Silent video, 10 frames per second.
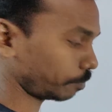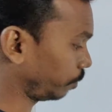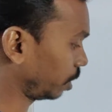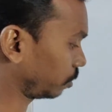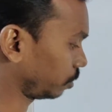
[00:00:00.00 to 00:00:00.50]

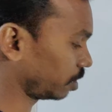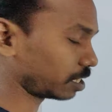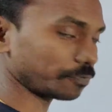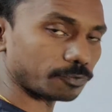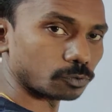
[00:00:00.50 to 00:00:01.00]
but
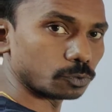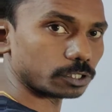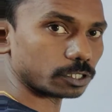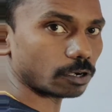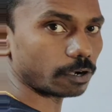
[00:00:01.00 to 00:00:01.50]
this
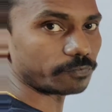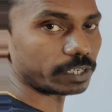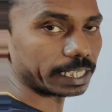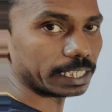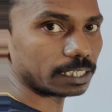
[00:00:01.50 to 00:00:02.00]
fruit of
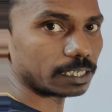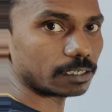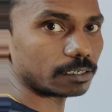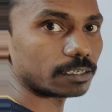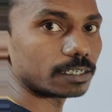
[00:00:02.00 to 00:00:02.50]
green
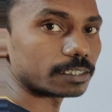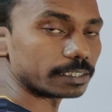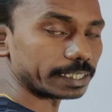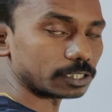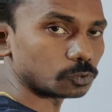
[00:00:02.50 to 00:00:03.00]
color,
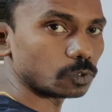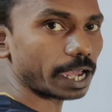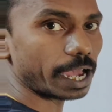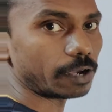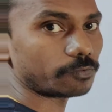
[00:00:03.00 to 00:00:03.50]
they do
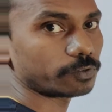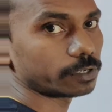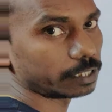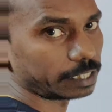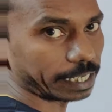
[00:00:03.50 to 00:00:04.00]
have
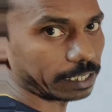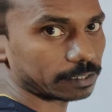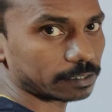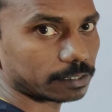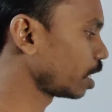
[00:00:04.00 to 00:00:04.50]

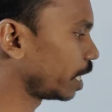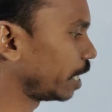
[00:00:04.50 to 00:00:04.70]
taste.